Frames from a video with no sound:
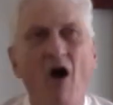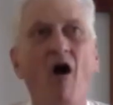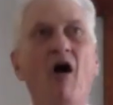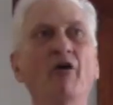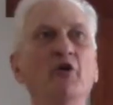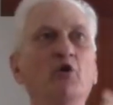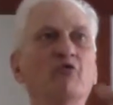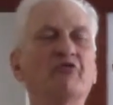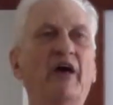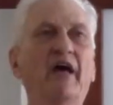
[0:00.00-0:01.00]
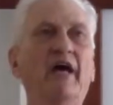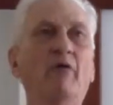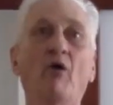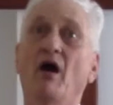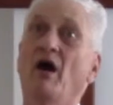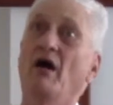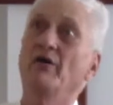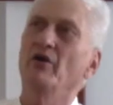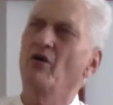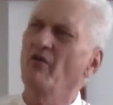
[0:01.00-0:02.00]
Or do you say,
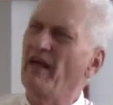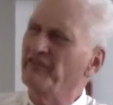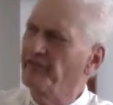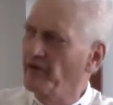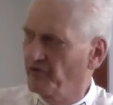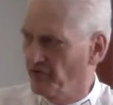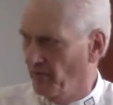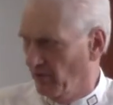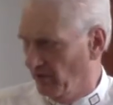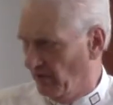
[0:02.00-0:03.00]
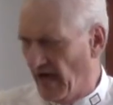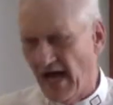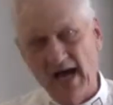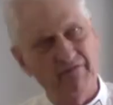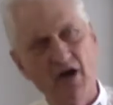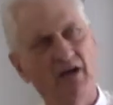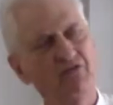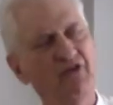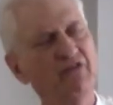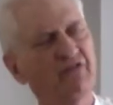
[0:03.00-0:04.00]
well, you know, that's their trouble. I've
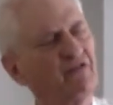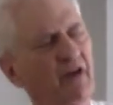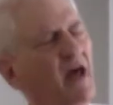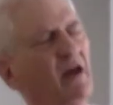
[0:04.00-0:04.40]
got Jesus and